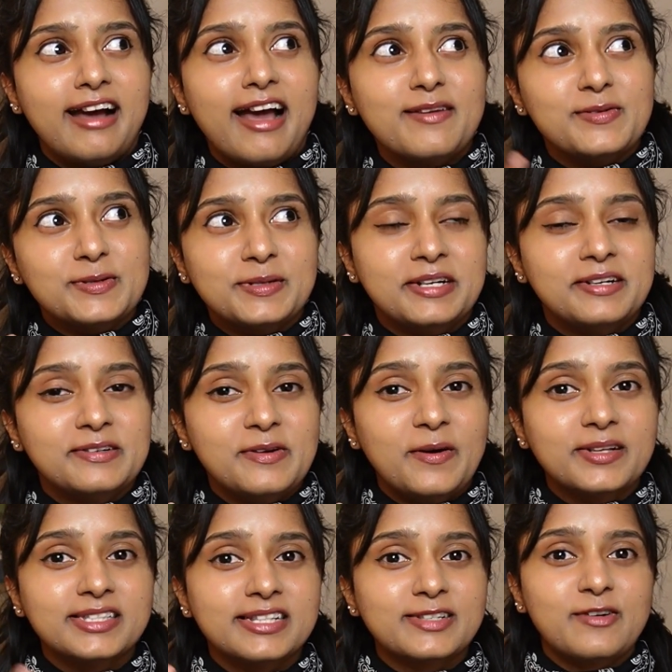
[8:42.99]
I want to hear
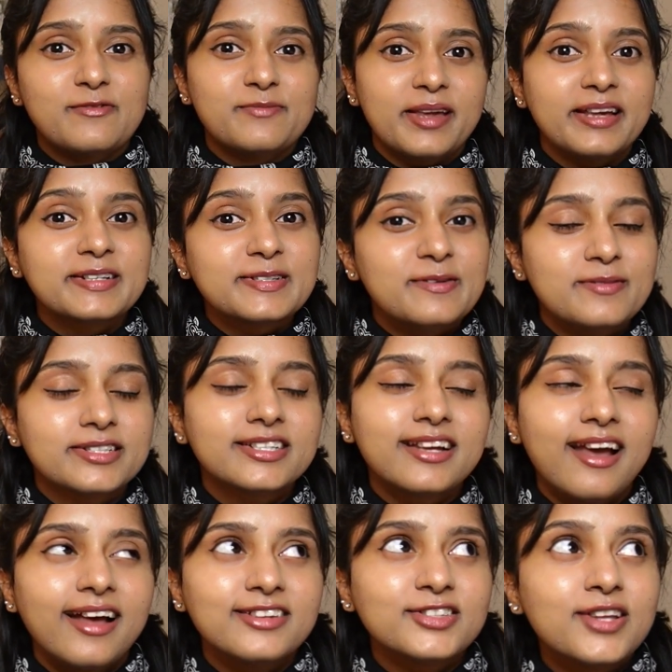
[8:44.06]
noise instead of paying so much
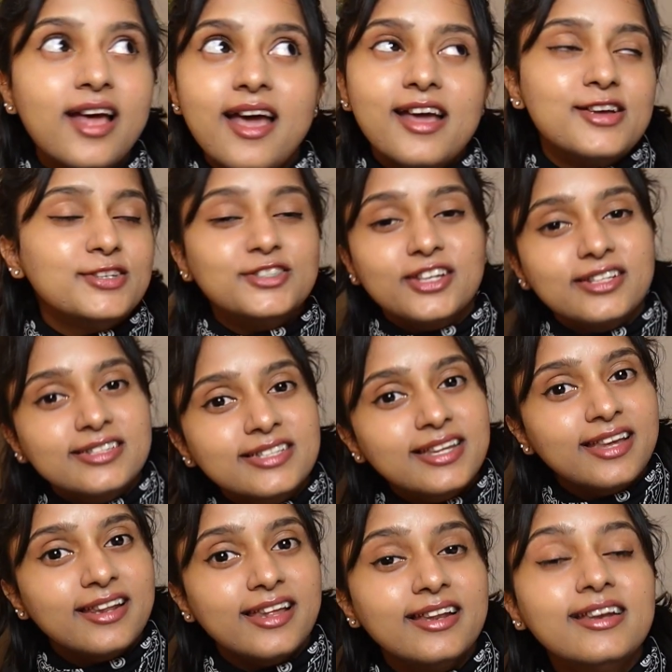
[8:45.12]
cash. Just
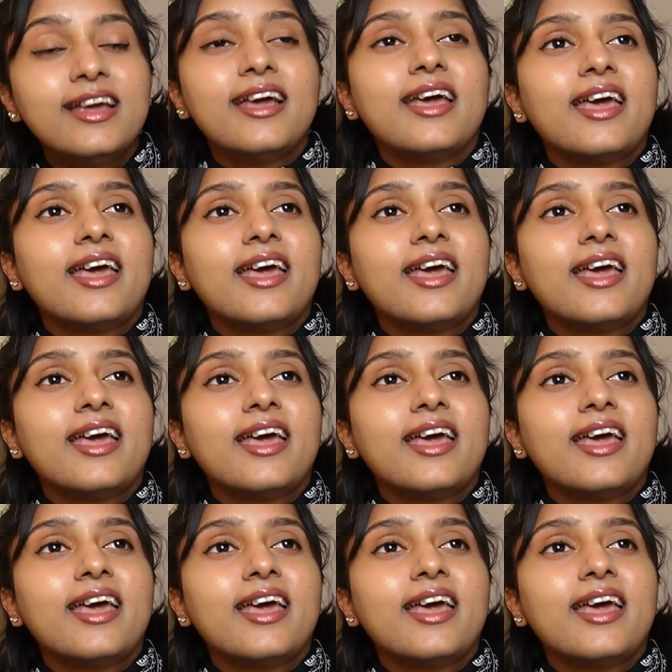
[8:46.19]
kidding.